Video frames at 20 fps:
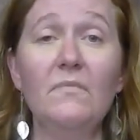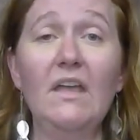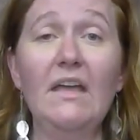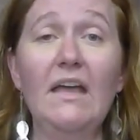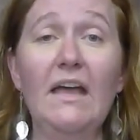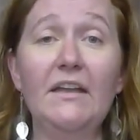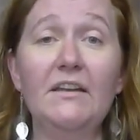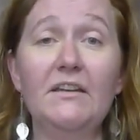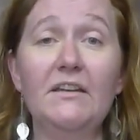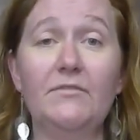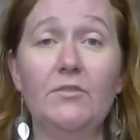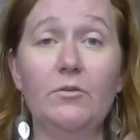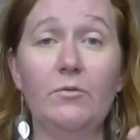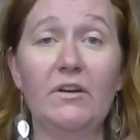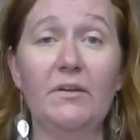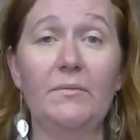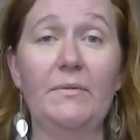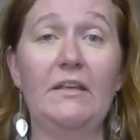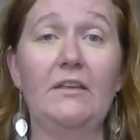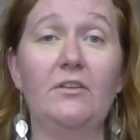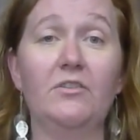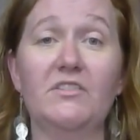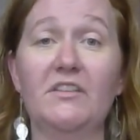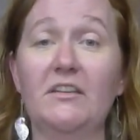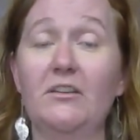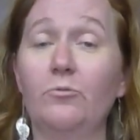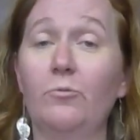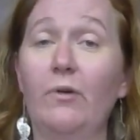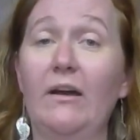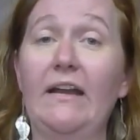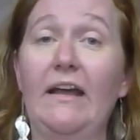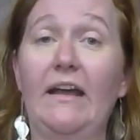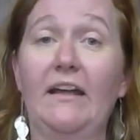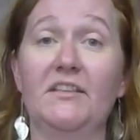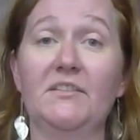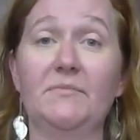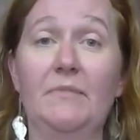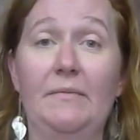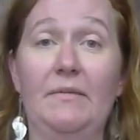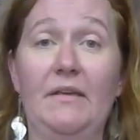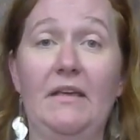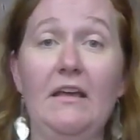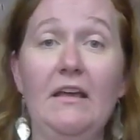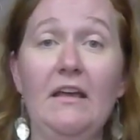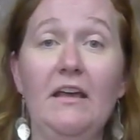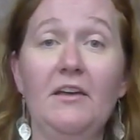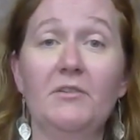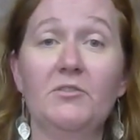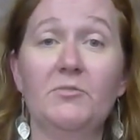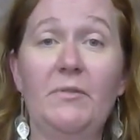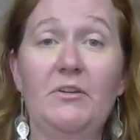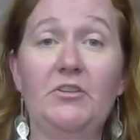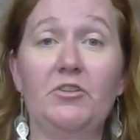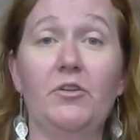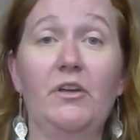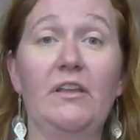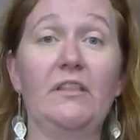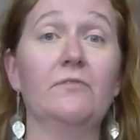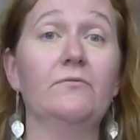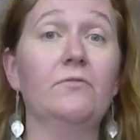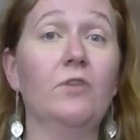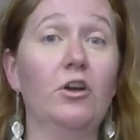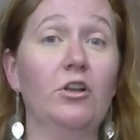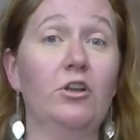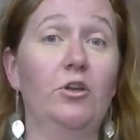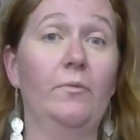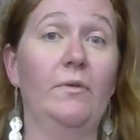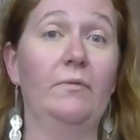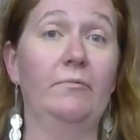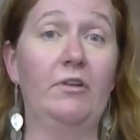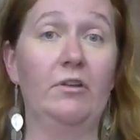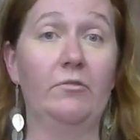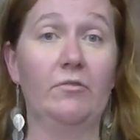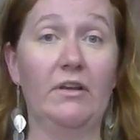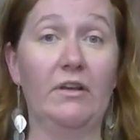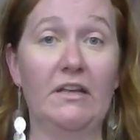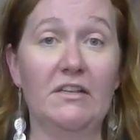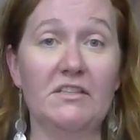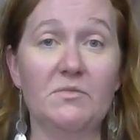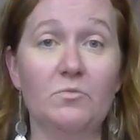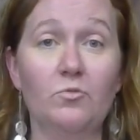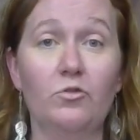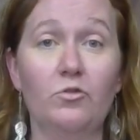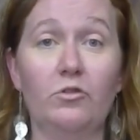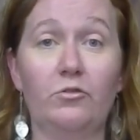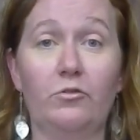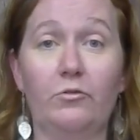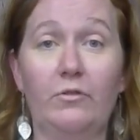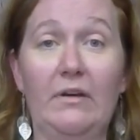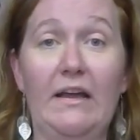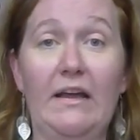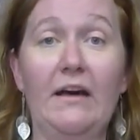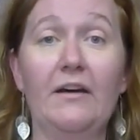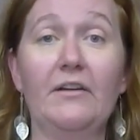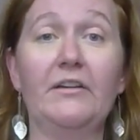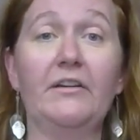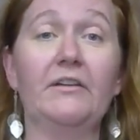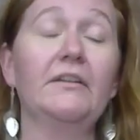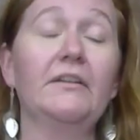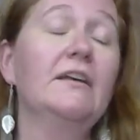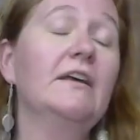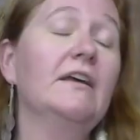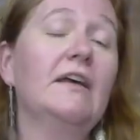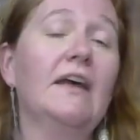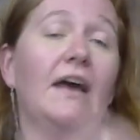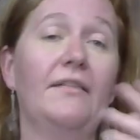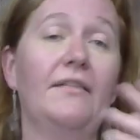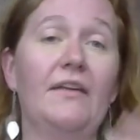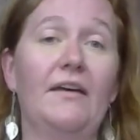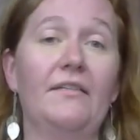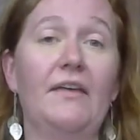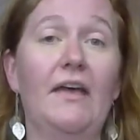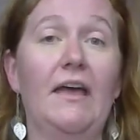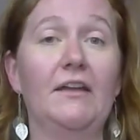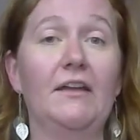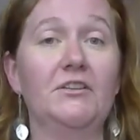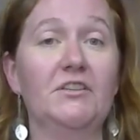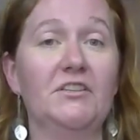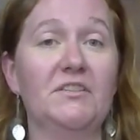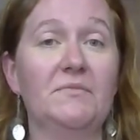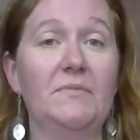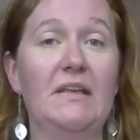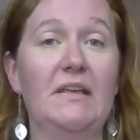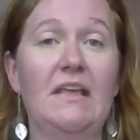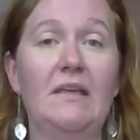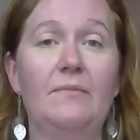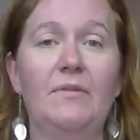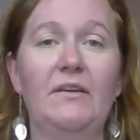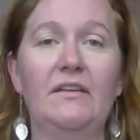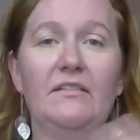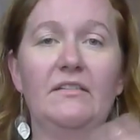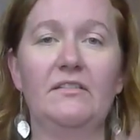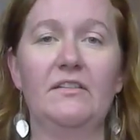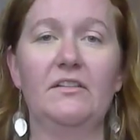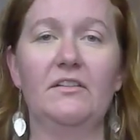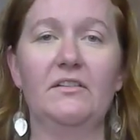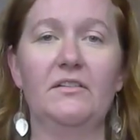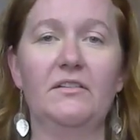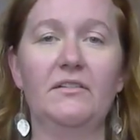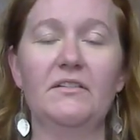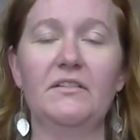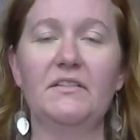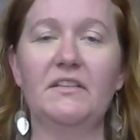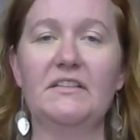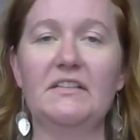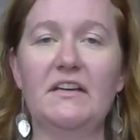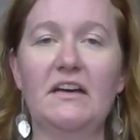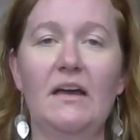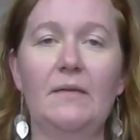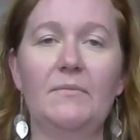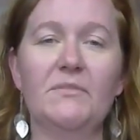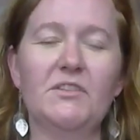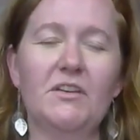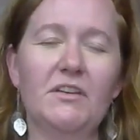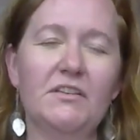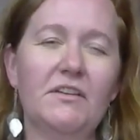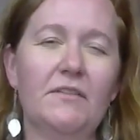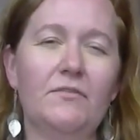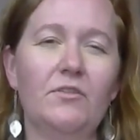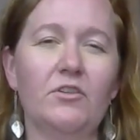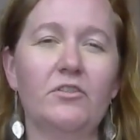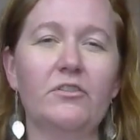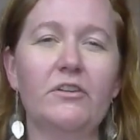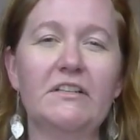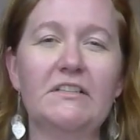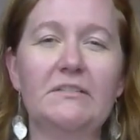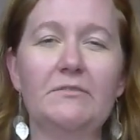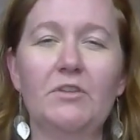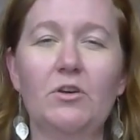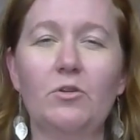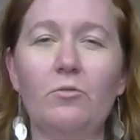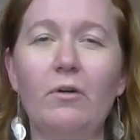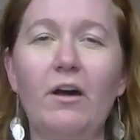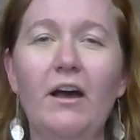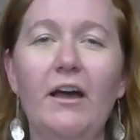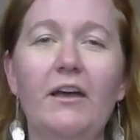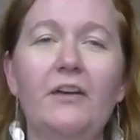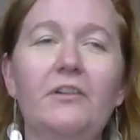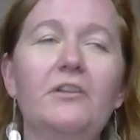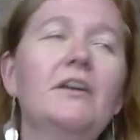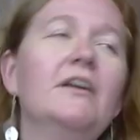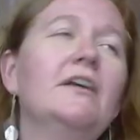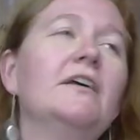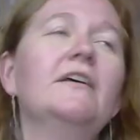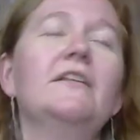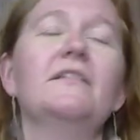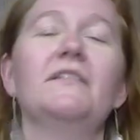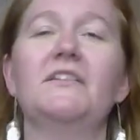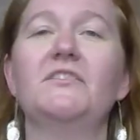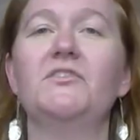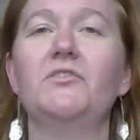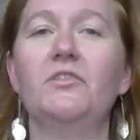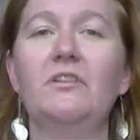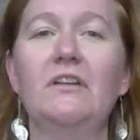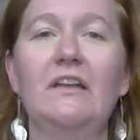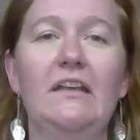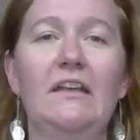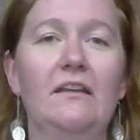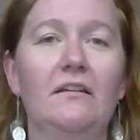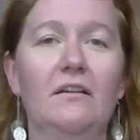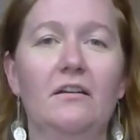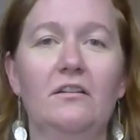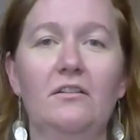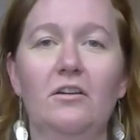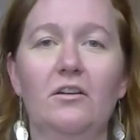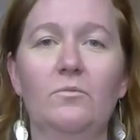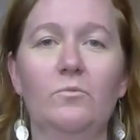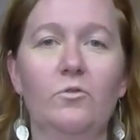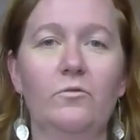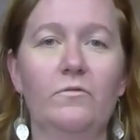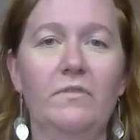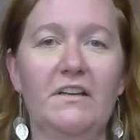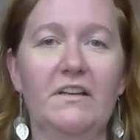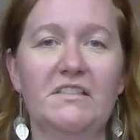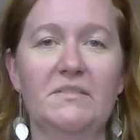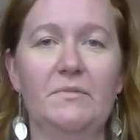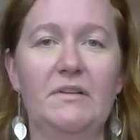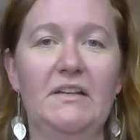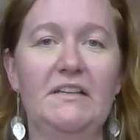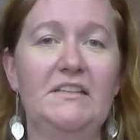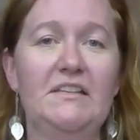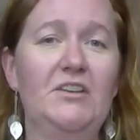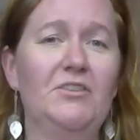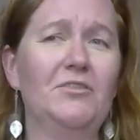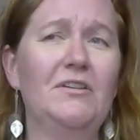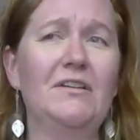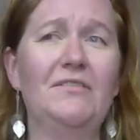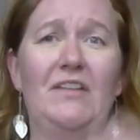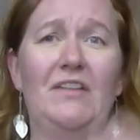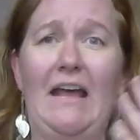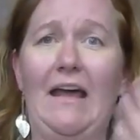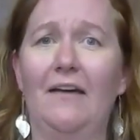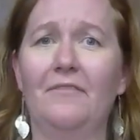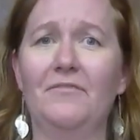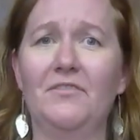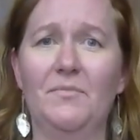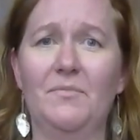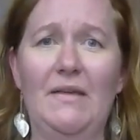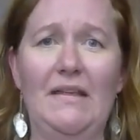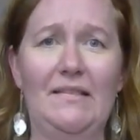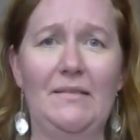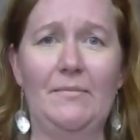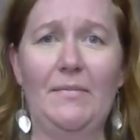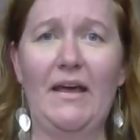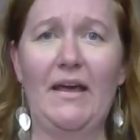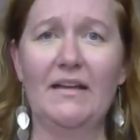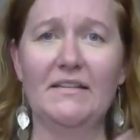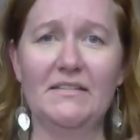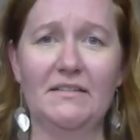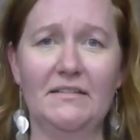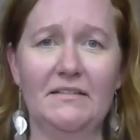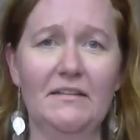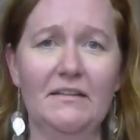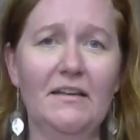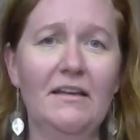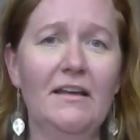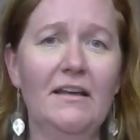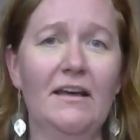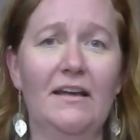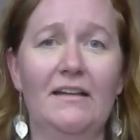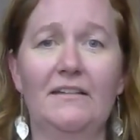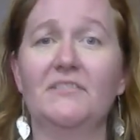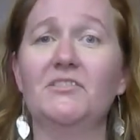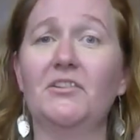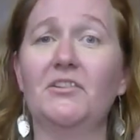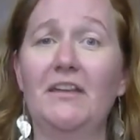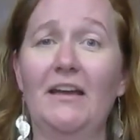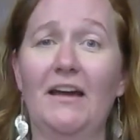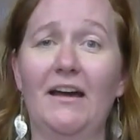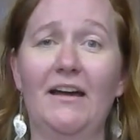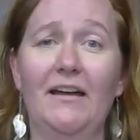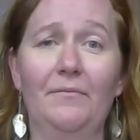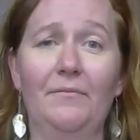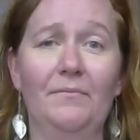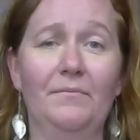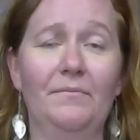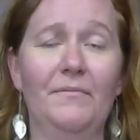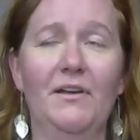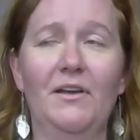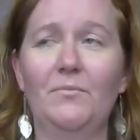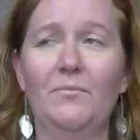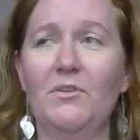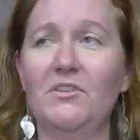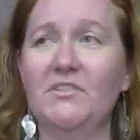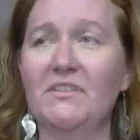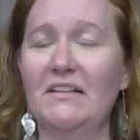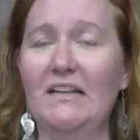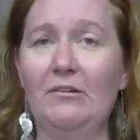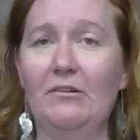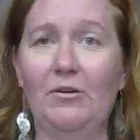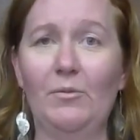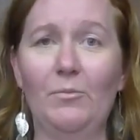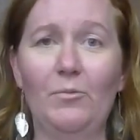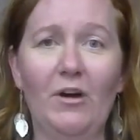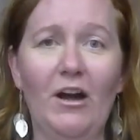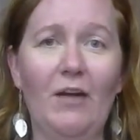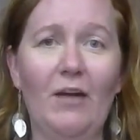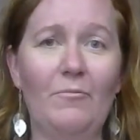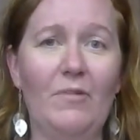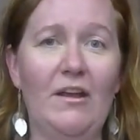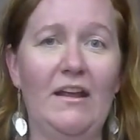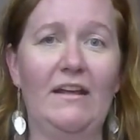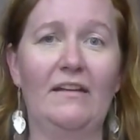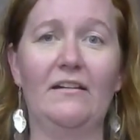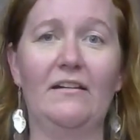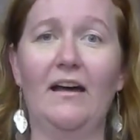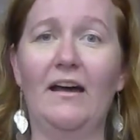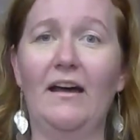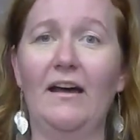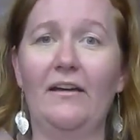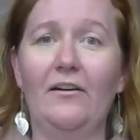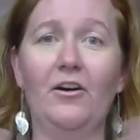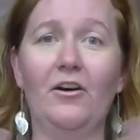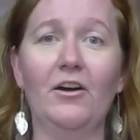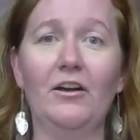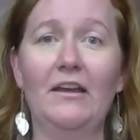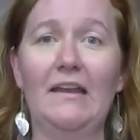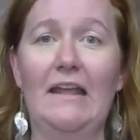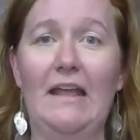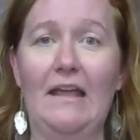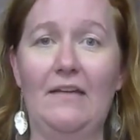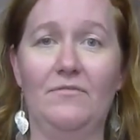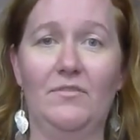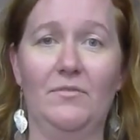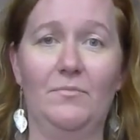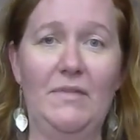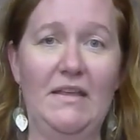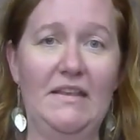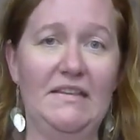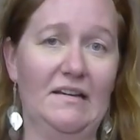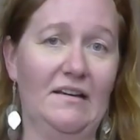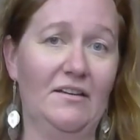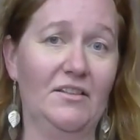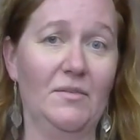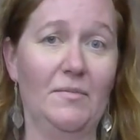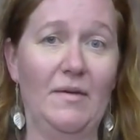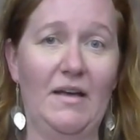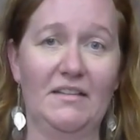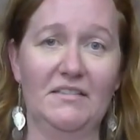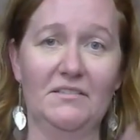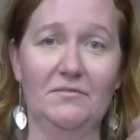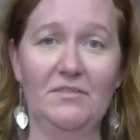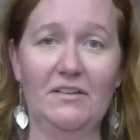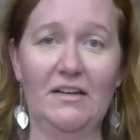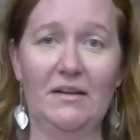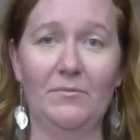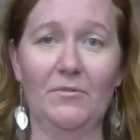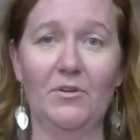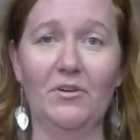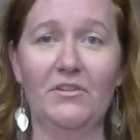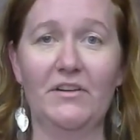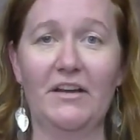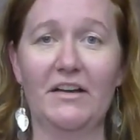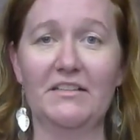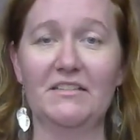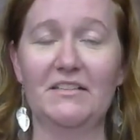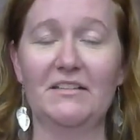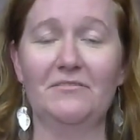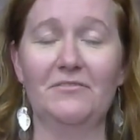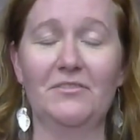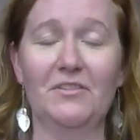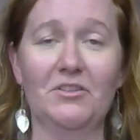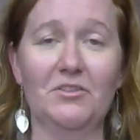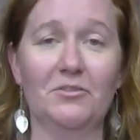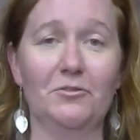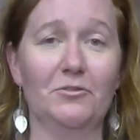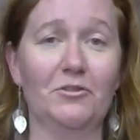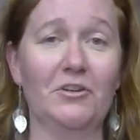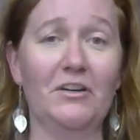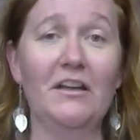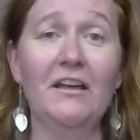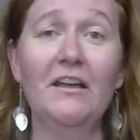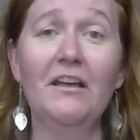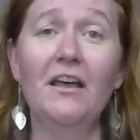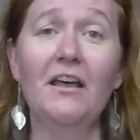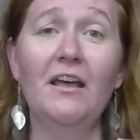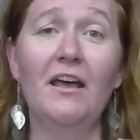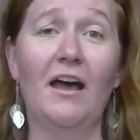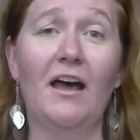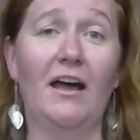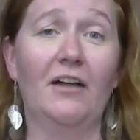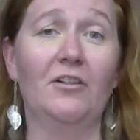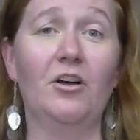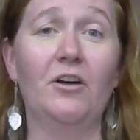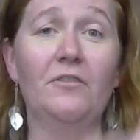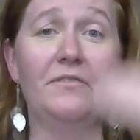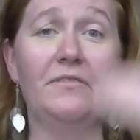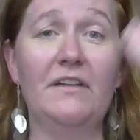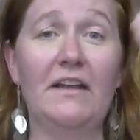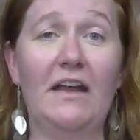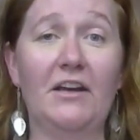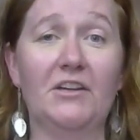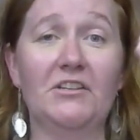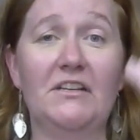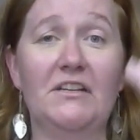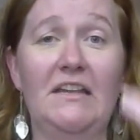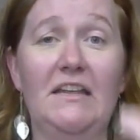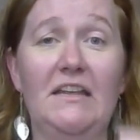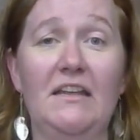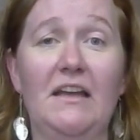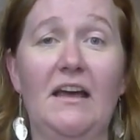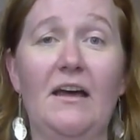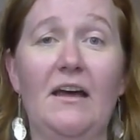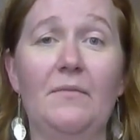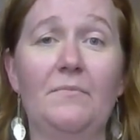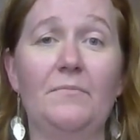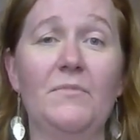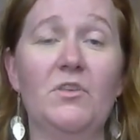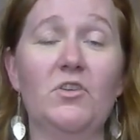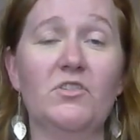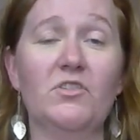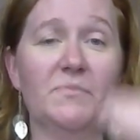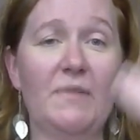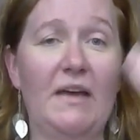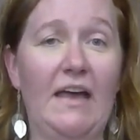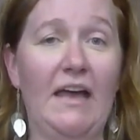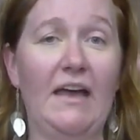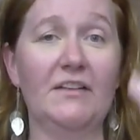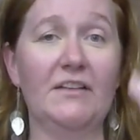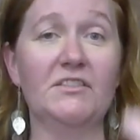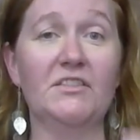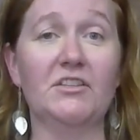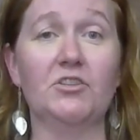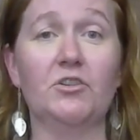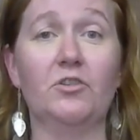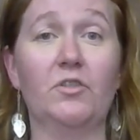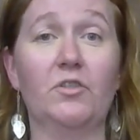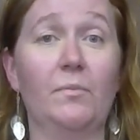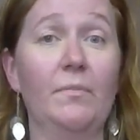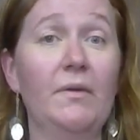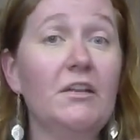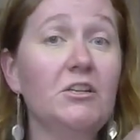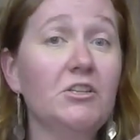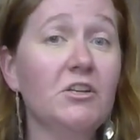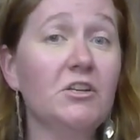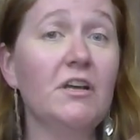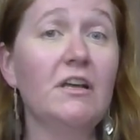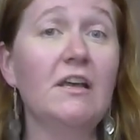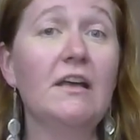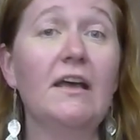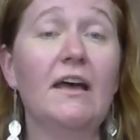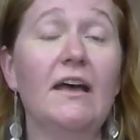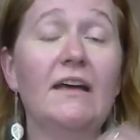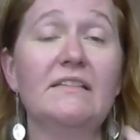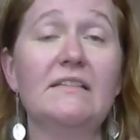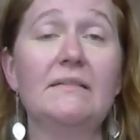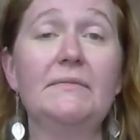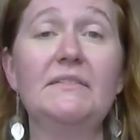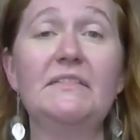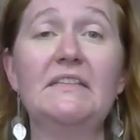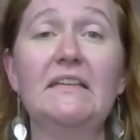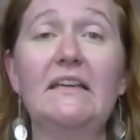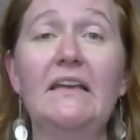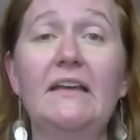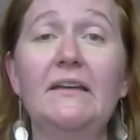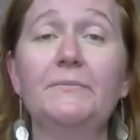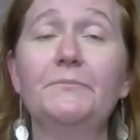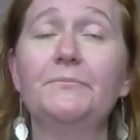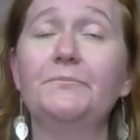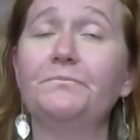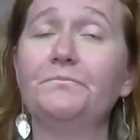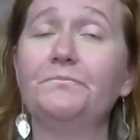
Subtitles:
And if you want to be using your one hand, maybe you should be showing the volume, and when you want to get smaller or louder, and the other hand just to be keeping the time. So if you're conducting with the choir, there's certainly a lot more flexibility. You don't even have to beat the pattern. And certainly I'm a music leader in primary, and I hardly ever beat out the pattern when I'm conducting for the children. I'll often actually use my hand to show the pitch as I'm singing.